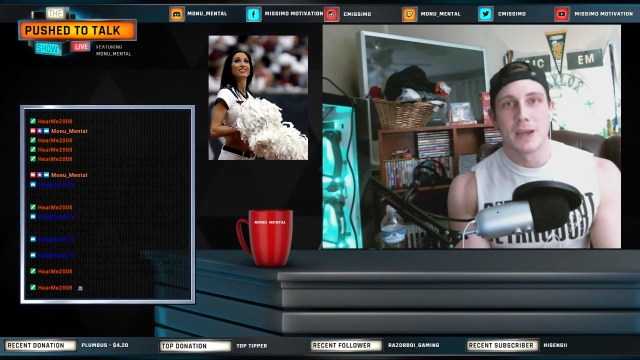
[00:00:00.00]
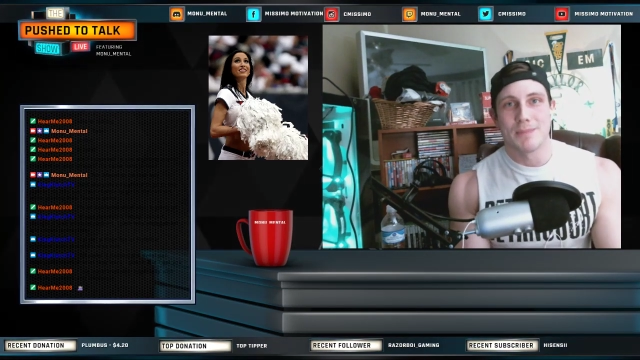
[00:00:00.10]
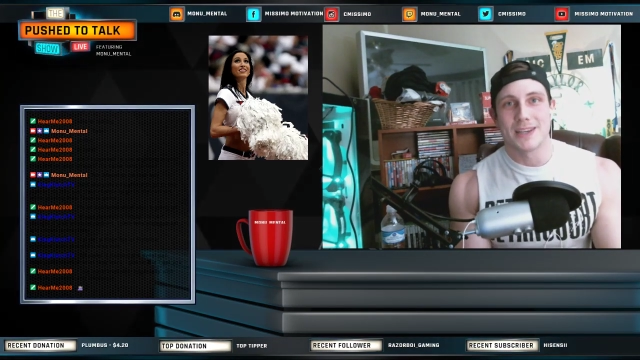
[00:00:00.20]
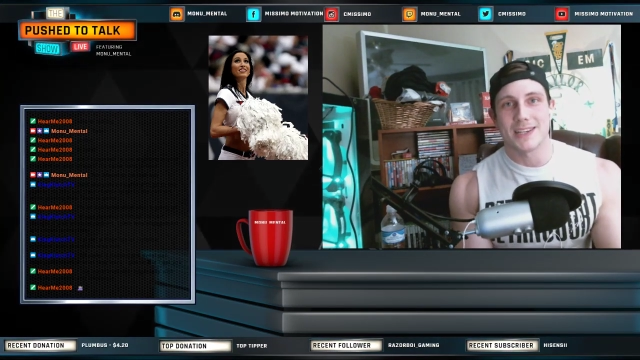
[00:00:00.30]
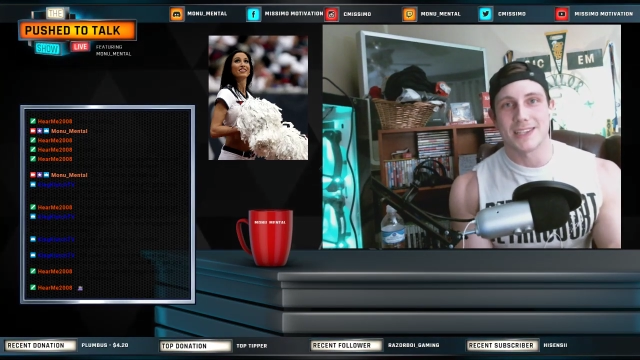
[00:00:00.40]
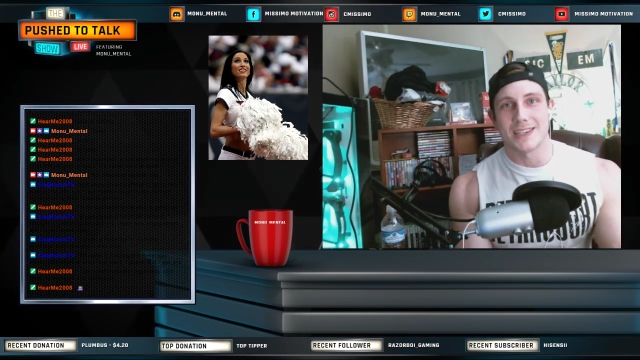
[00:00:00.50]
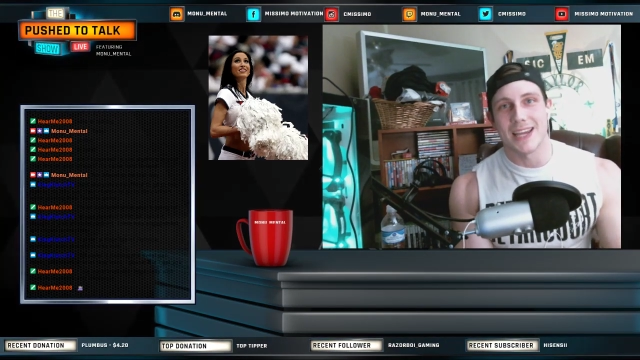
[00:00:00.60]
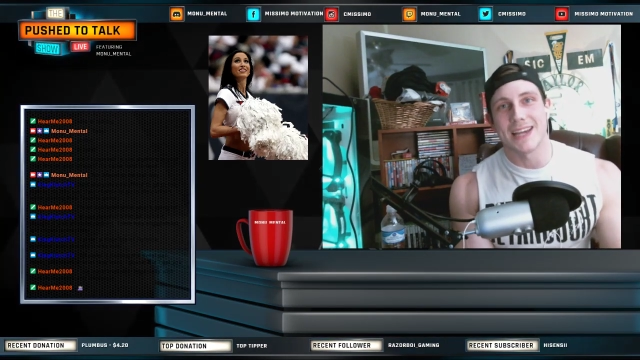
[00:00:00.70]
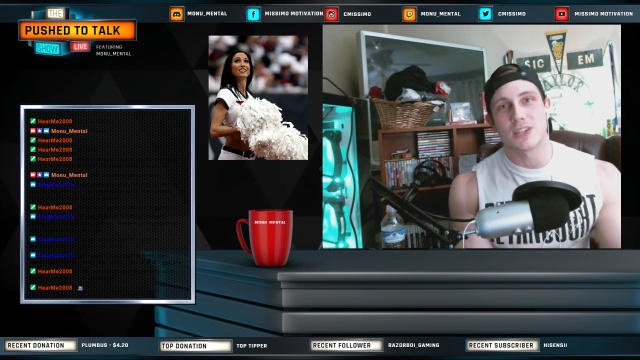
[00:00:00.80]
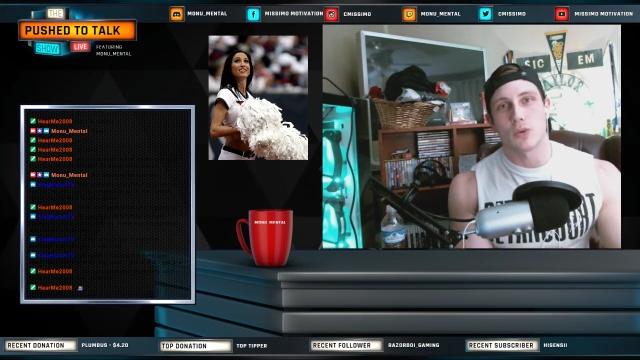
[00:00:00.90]
because it
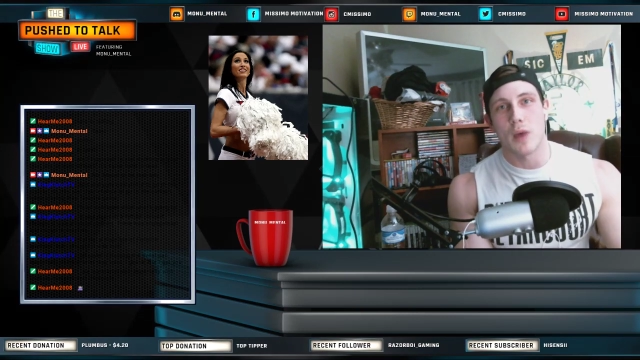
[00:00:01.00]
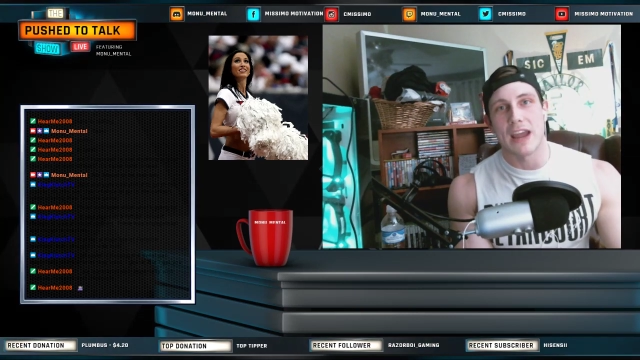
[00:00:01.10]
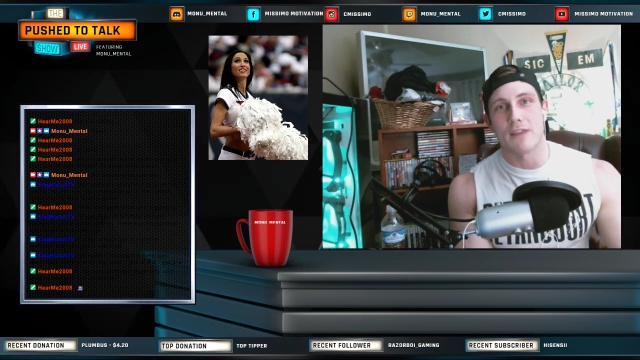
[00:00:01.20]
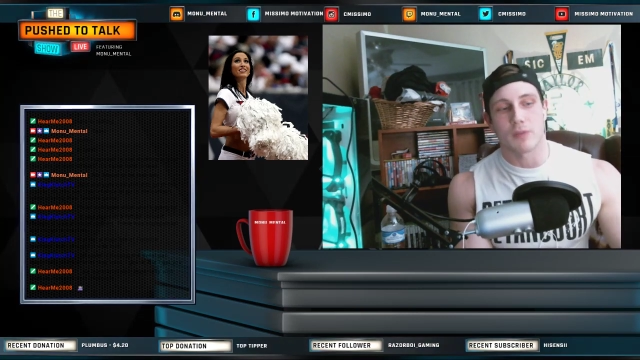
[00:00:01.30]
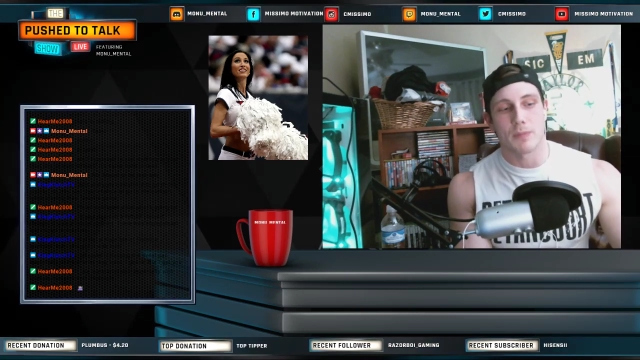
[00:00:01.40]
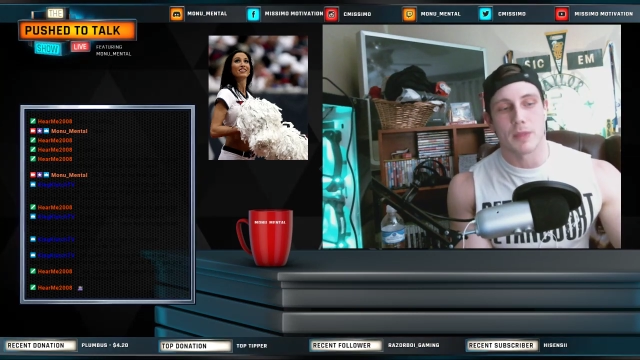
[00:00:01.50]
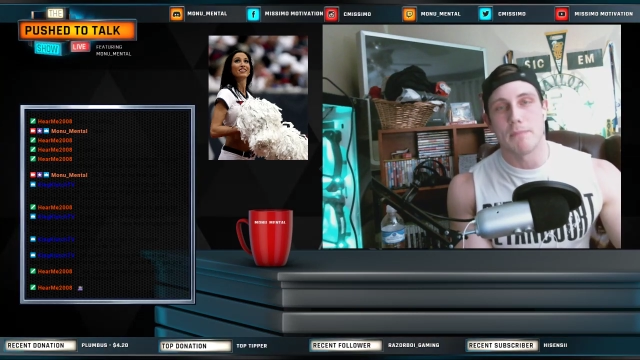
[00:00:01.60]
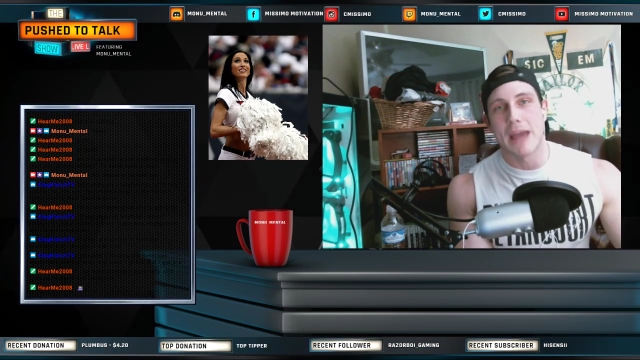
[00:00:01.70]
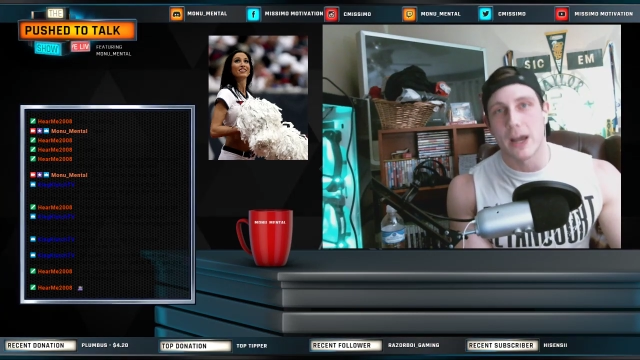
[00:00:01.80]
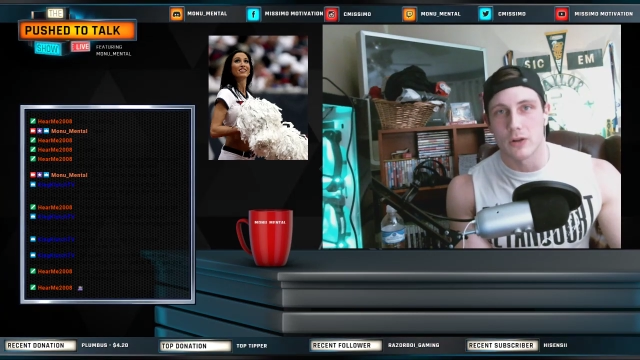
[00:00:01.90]
takes away from the
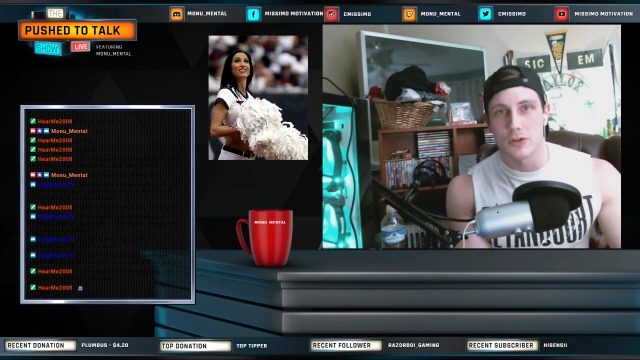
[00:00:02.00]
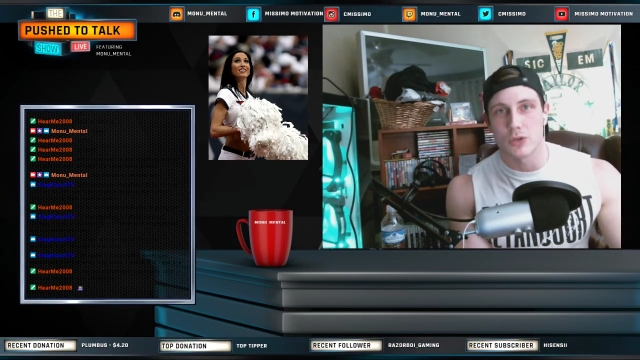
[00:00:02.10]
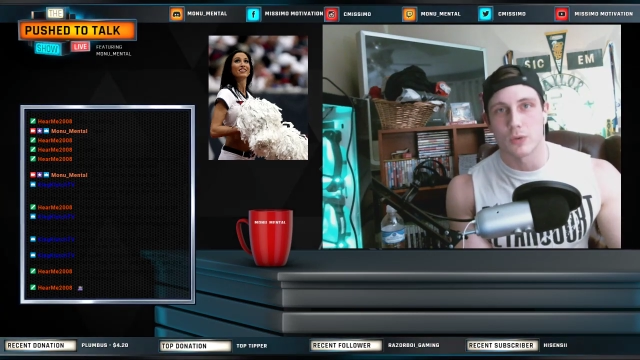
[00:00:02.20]
males who